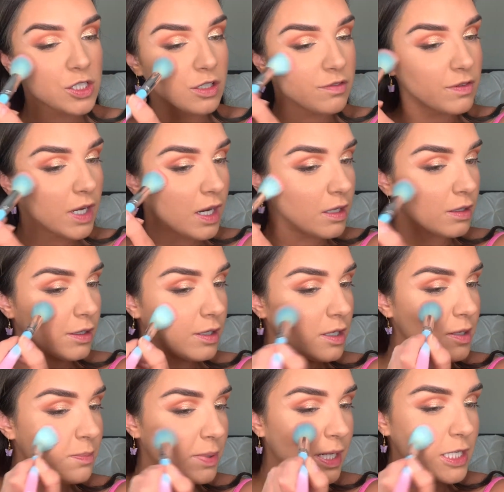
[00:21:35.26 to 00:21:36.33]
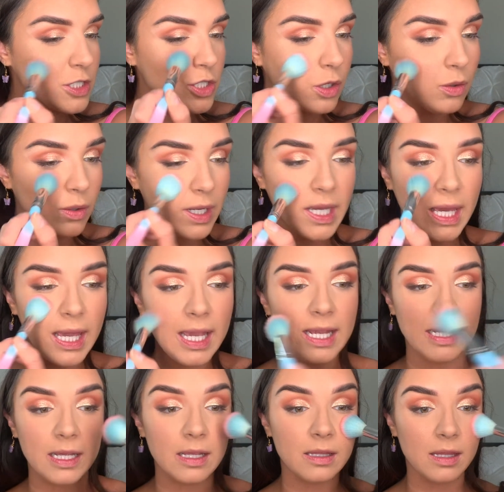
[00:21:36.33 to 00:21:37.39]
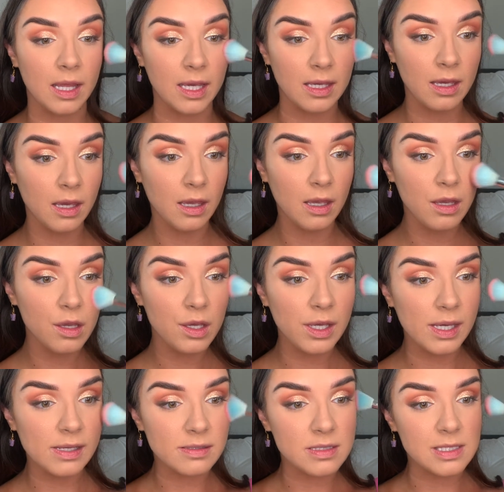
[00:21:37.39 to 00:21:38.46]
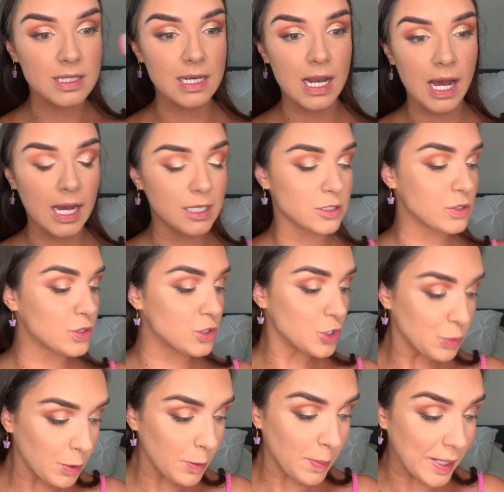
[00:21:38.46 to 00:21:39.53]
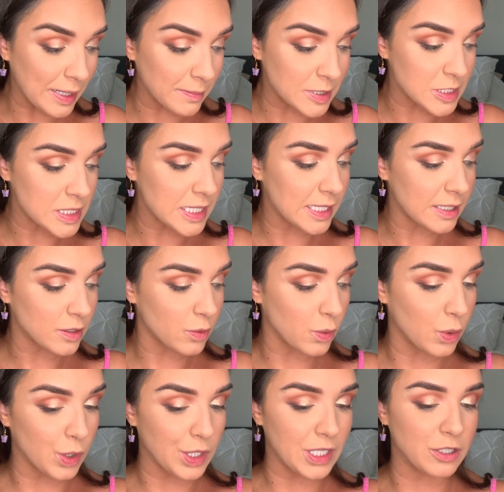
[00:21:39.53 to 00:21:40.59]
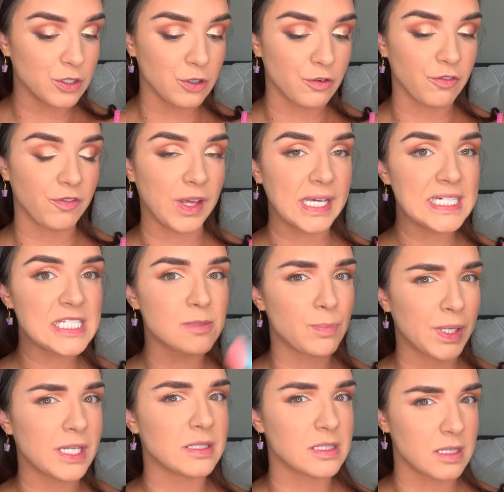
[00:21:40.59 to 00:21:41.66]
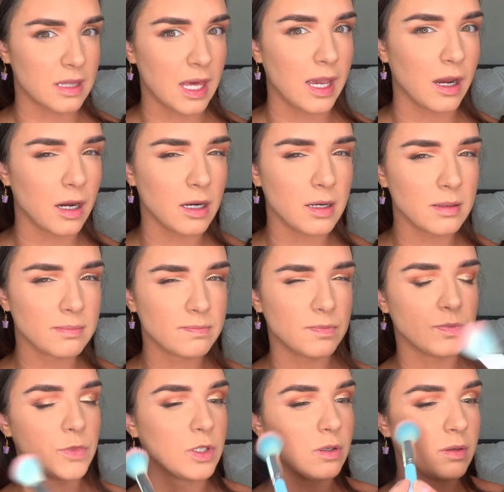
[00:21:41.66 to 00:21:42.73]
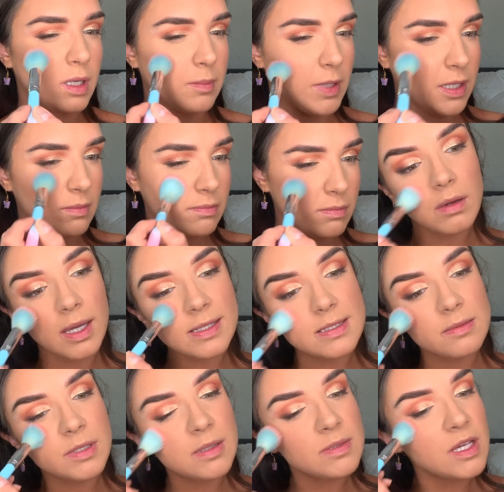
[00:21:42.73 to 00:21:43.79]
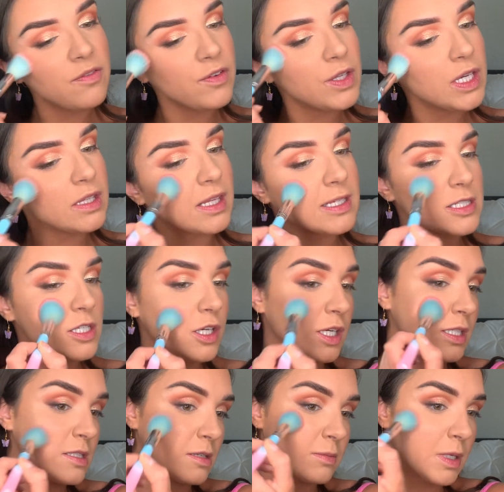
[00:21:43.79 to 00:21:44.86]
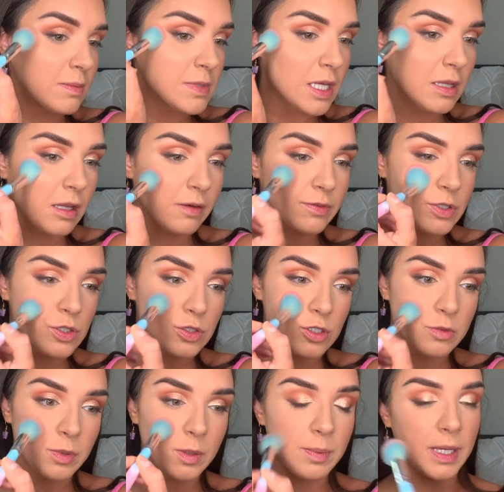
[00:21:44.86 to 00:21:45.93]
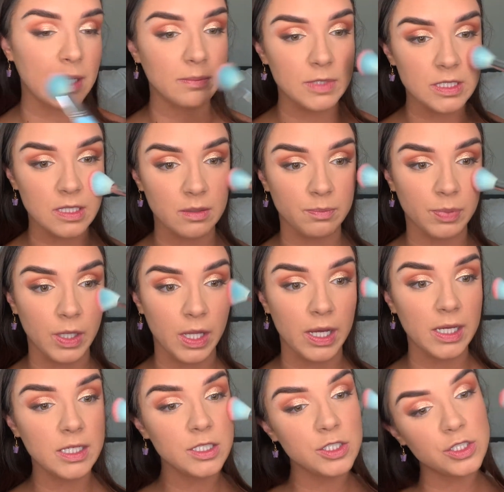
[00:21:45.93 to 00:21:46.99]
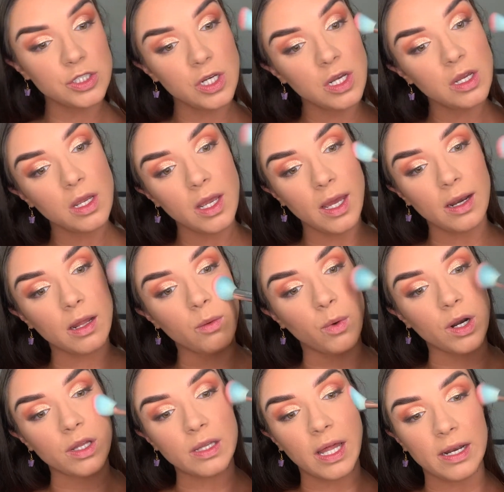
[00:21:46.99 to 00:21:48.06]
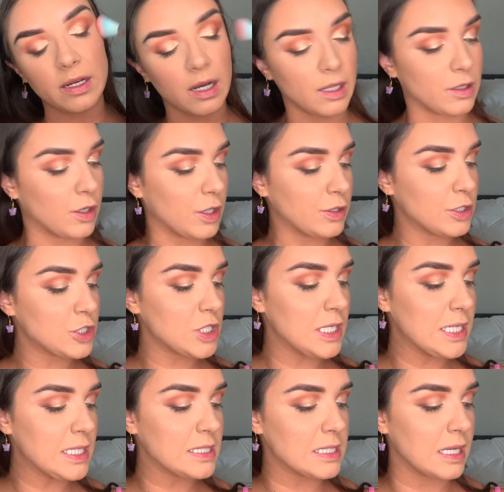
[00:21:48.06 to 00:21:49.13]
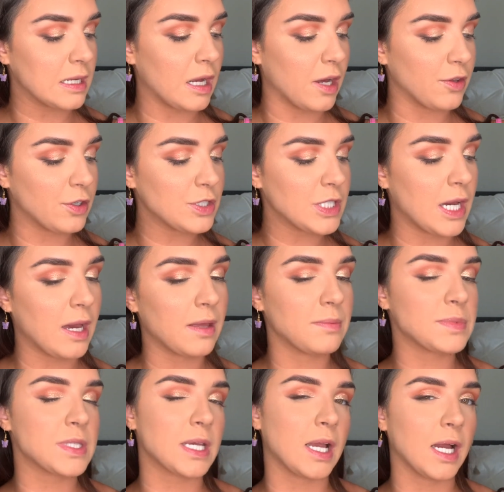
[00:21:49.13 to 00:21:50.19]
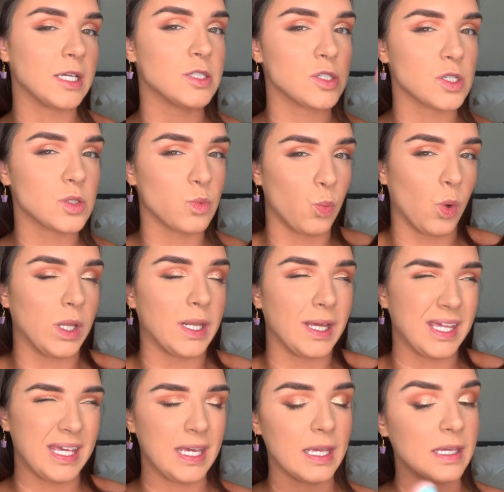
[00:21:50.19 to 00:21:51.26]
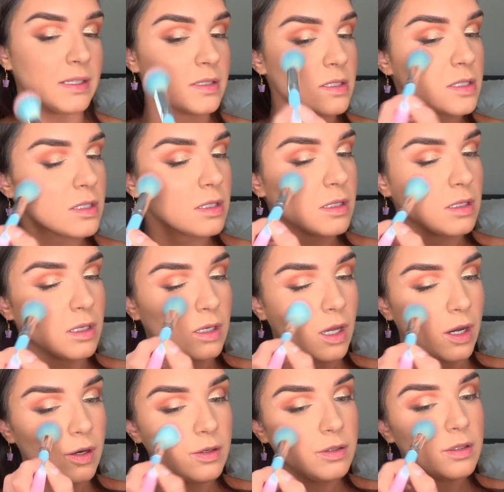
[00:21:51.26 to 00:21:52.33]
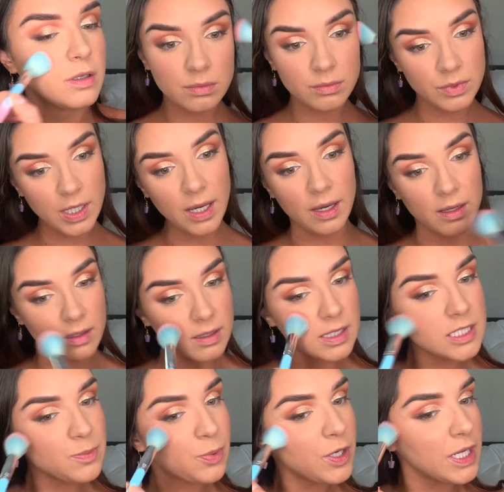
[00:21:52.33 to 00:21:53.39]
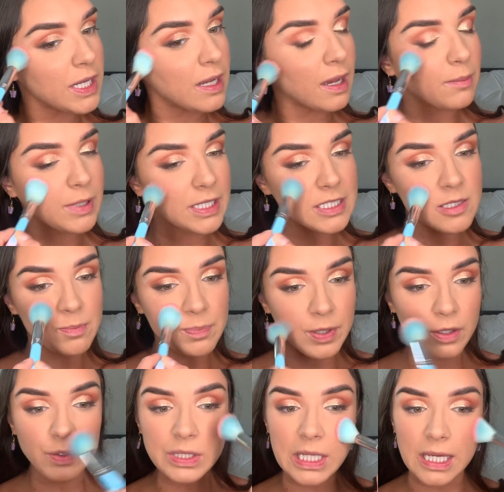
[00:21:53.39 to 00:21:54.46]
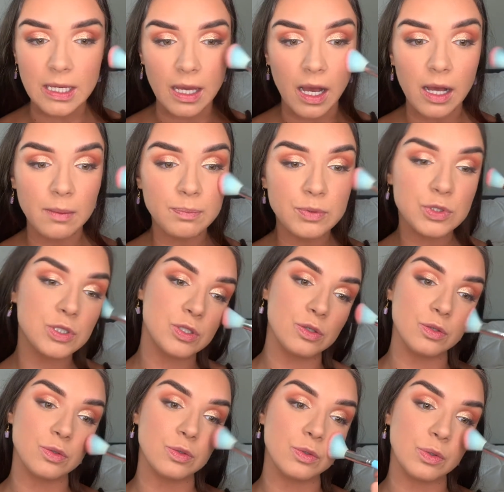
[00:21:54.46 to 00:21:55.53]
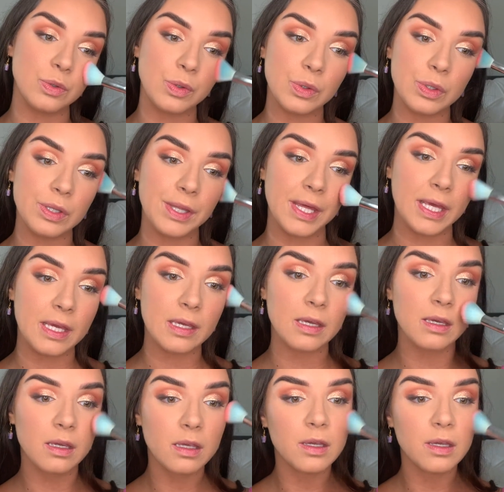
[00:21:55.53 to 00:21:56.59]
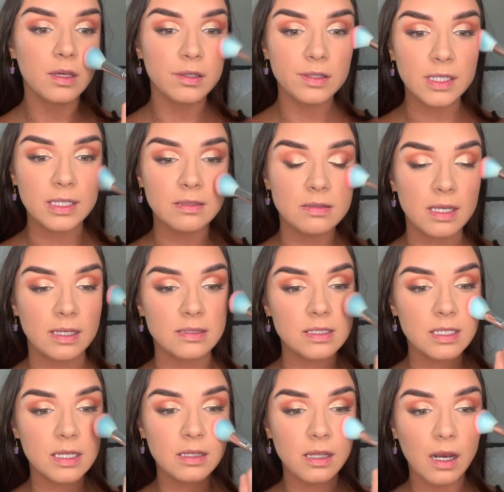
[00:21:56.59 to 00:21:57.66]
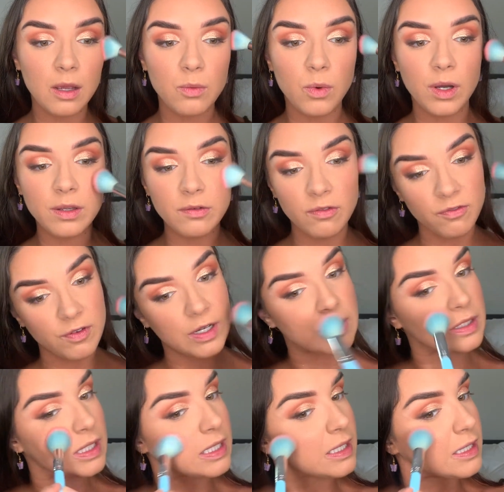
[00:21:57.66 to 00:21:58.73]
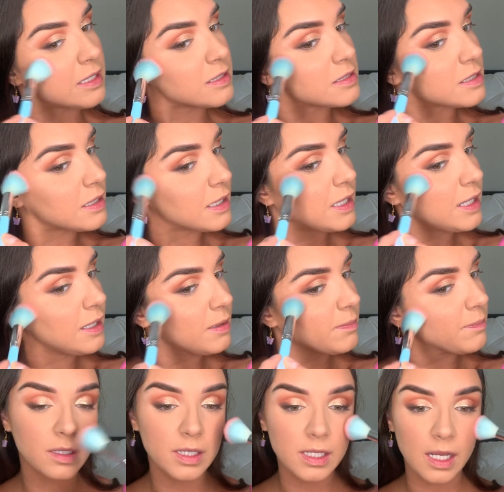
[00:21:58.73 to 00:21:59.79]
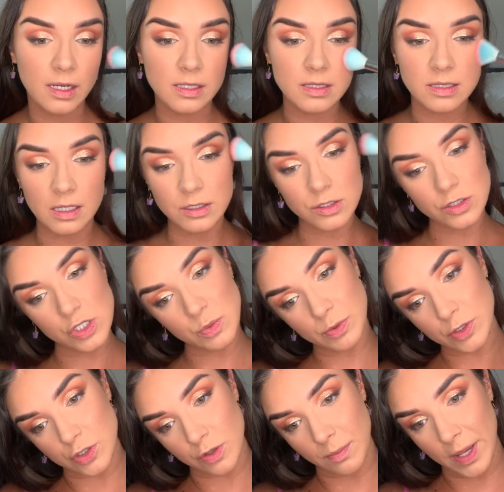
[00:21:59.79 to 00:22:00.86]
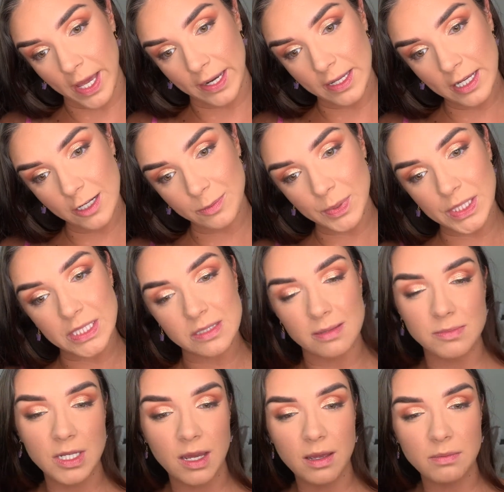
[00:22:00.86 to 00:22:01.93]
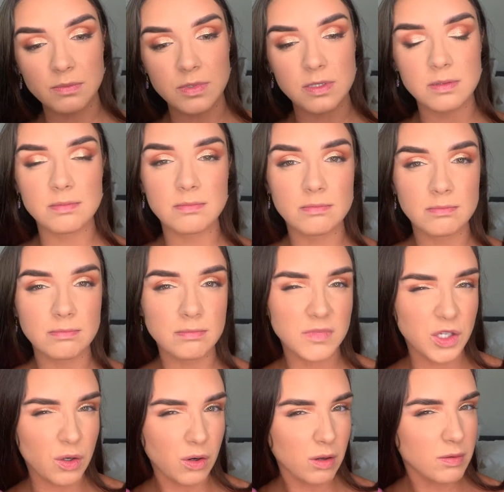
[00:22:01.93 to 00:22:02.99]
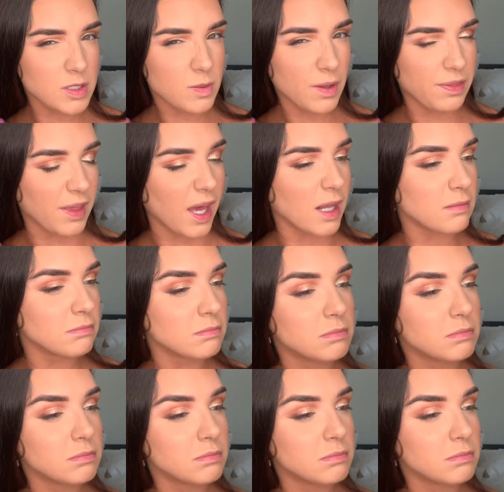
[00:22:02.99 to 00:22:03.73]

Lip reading: of color, but I don't hate it. Like, it's not super pigmented or in your face, but it's there. You know what I mean? And sometimes I feel like that's good. Sometimes I love a super pigmented blush and I want a lot of color on the cheeks, and other times like I just want a hint, you know? Yeah, it's pretty. I mean, it's building up to like the intensity that I want fairly easily. And again, it's not super dramatic, but sometimes you don't always want that.